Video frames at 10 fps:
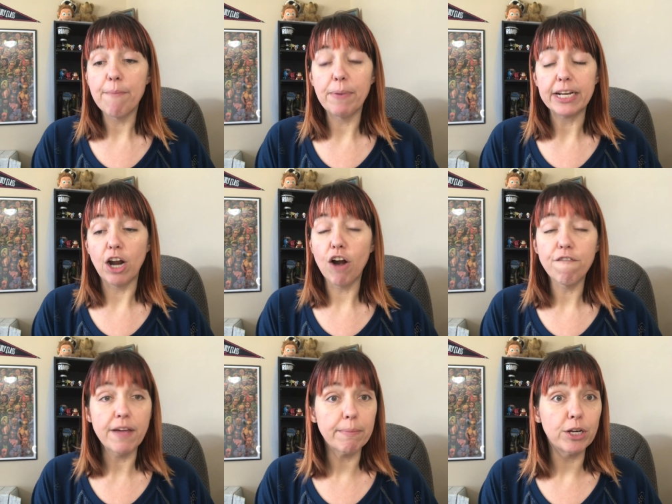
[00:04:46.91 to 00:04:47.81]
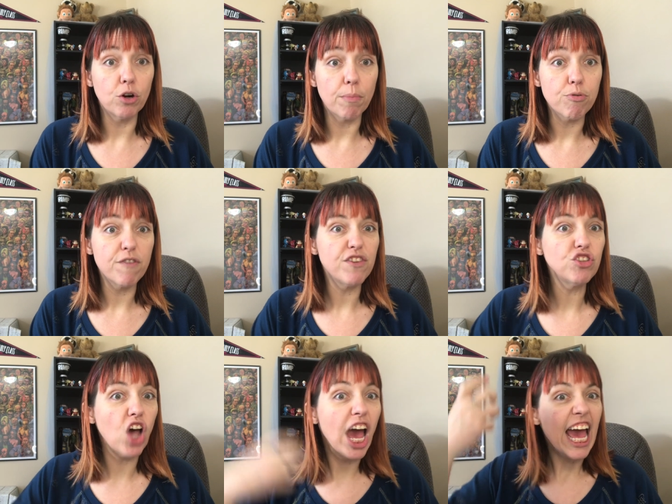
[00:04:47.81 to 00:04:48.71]
But her family don't approve. You
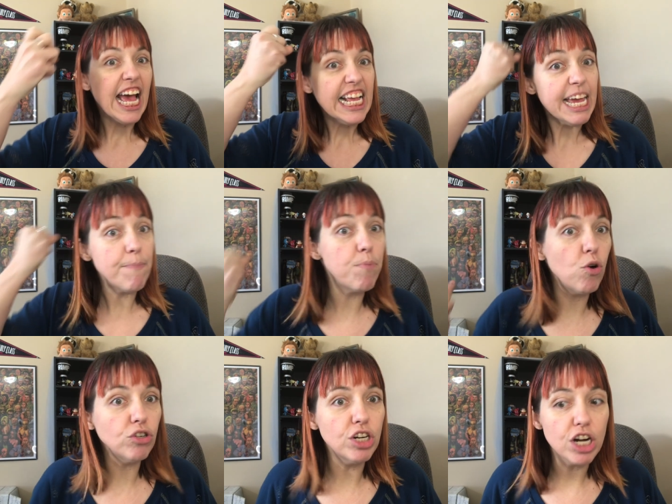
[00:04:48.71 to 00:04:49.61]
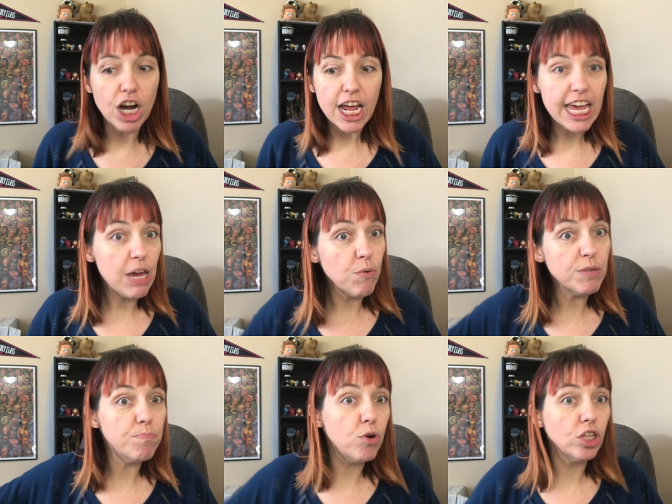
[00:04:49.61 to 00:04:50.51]
saw, he pulled her. He
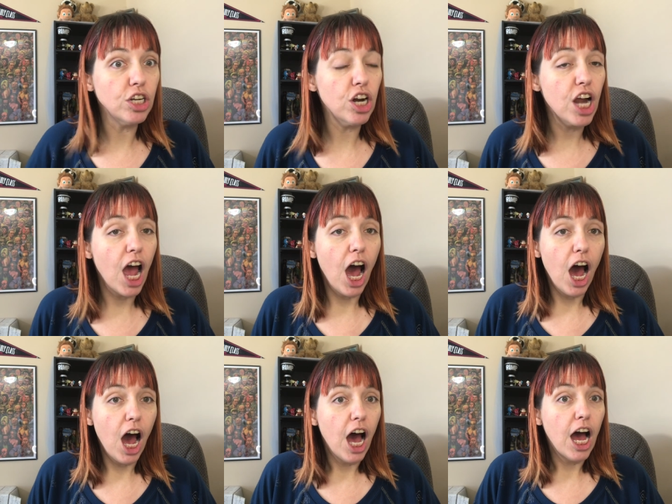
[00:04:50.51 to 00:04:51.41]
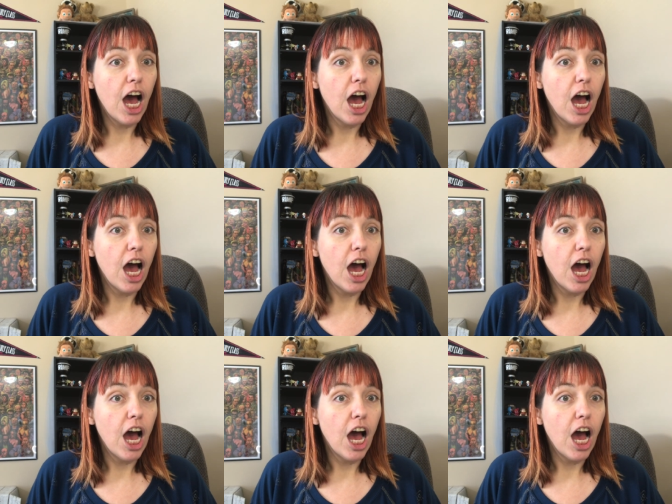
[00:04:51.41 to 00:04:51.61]
was pulling her.